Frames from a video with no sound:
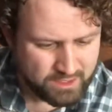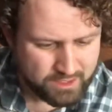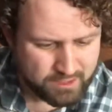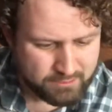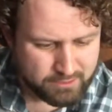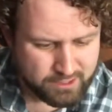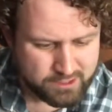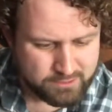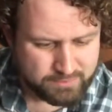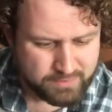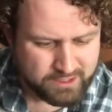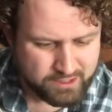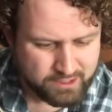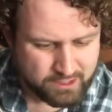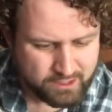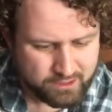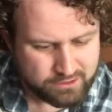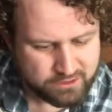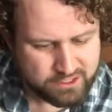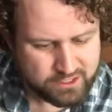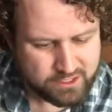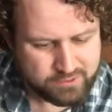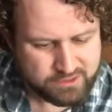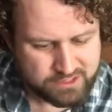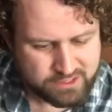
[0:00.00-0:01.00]
But it's been a
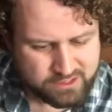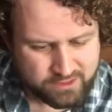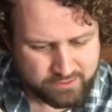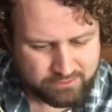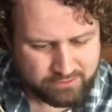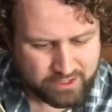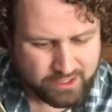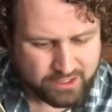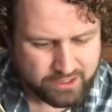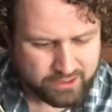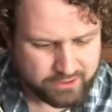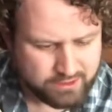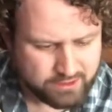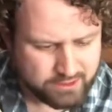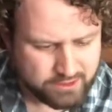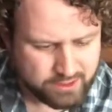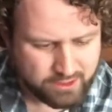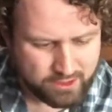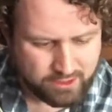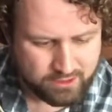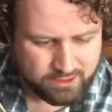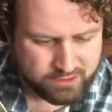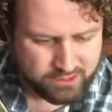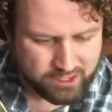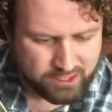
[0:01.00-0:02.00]
long time since the fire, a
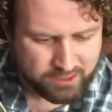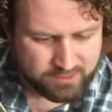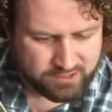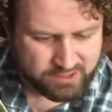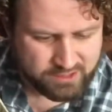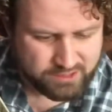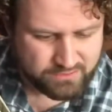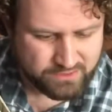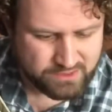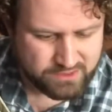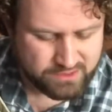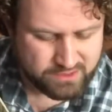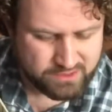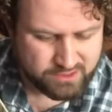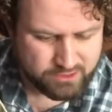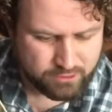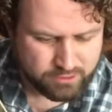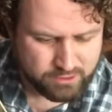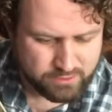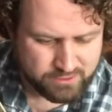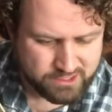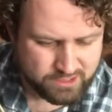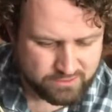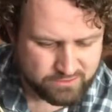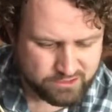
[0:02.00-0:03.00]
long time since Vince has told
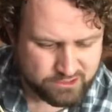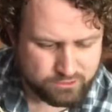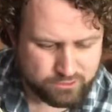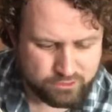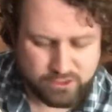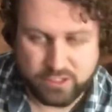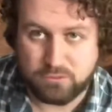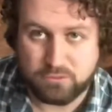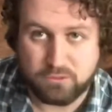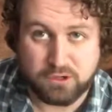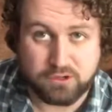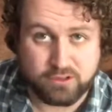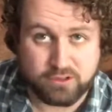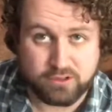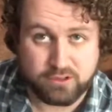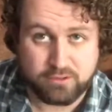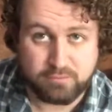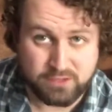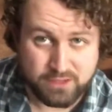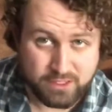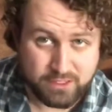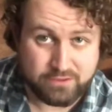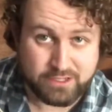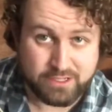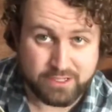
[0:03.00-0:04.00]
himself a story worth
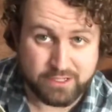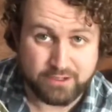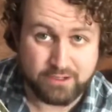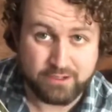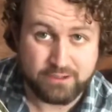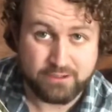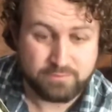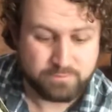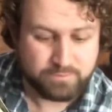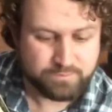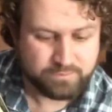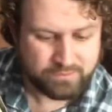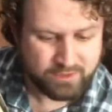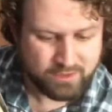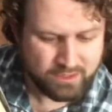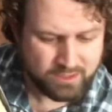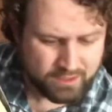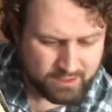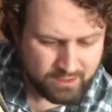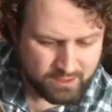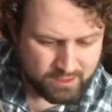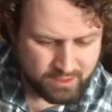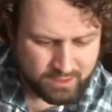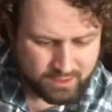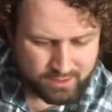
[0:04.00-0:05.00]
believing in.
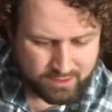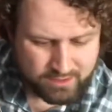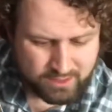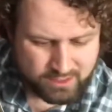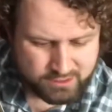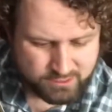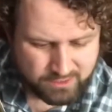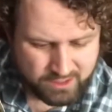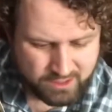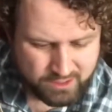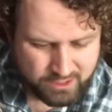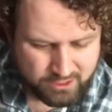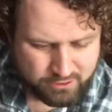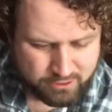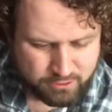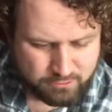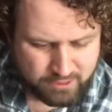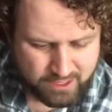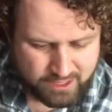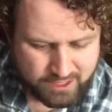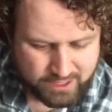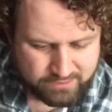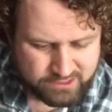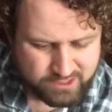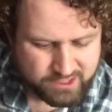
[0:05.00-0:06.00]
That's when a letter
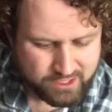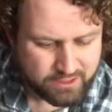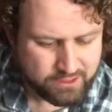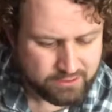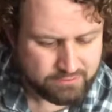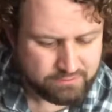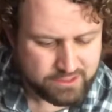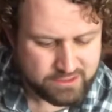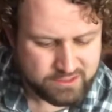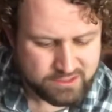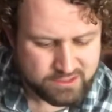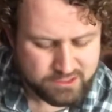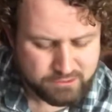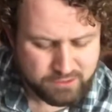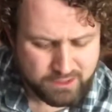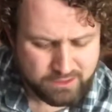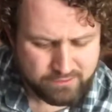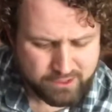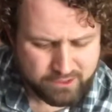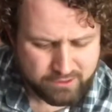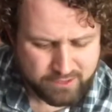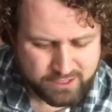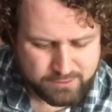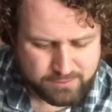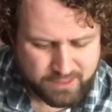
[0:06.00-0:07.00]
arrives, telling Vince his
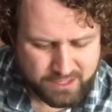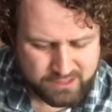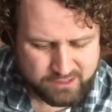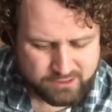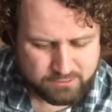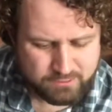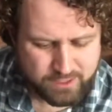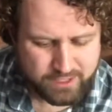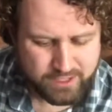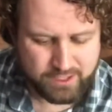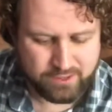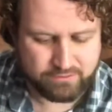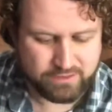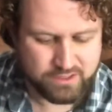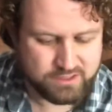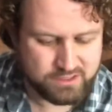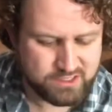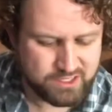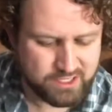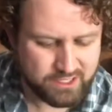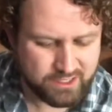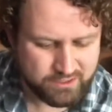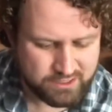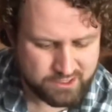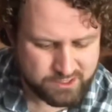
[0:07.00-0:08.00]
grandfather has passed away. Vince
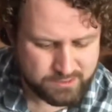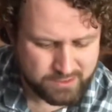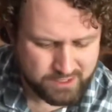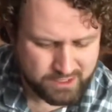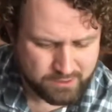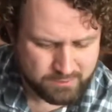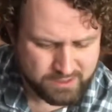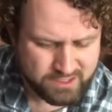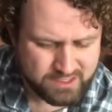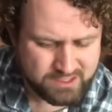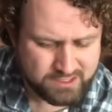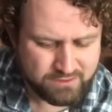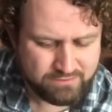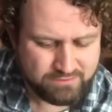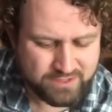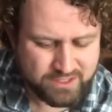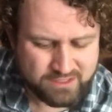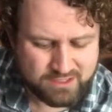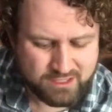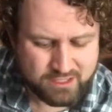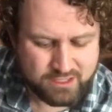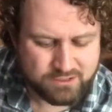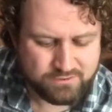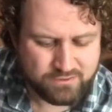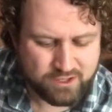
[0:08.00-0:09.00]
cannot explain it, but he's convinced
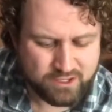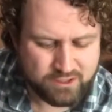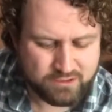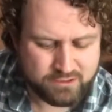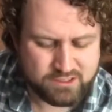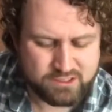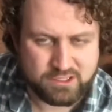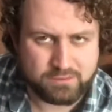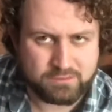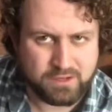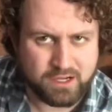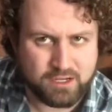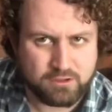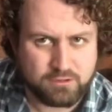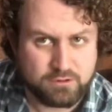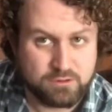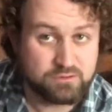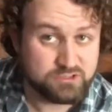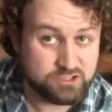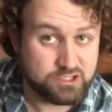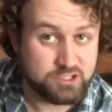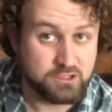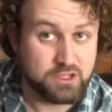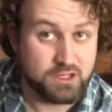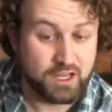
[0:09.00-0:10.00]
that his father is somehow
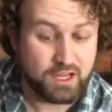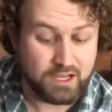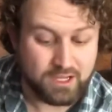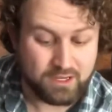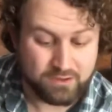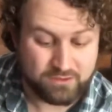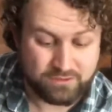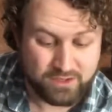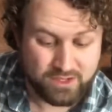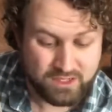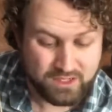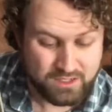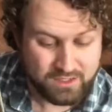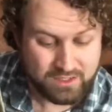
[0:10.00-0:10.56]
still alive.